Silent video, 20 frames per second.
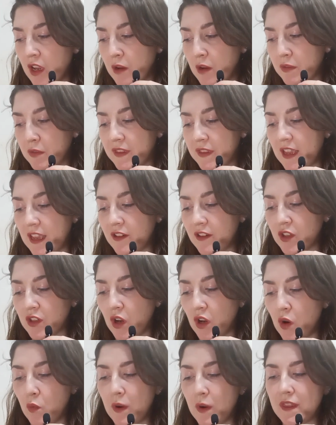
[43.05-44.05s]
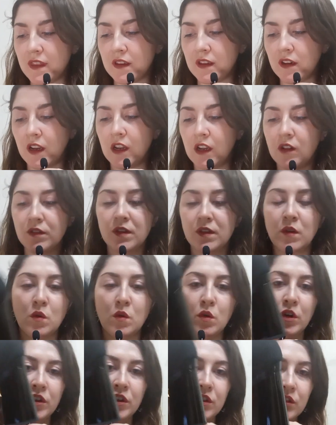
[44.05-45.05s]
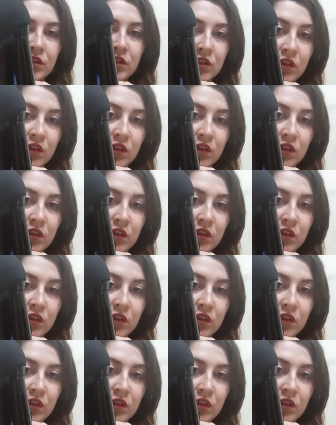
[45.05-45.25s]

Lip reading: But then to go with it, I also ordered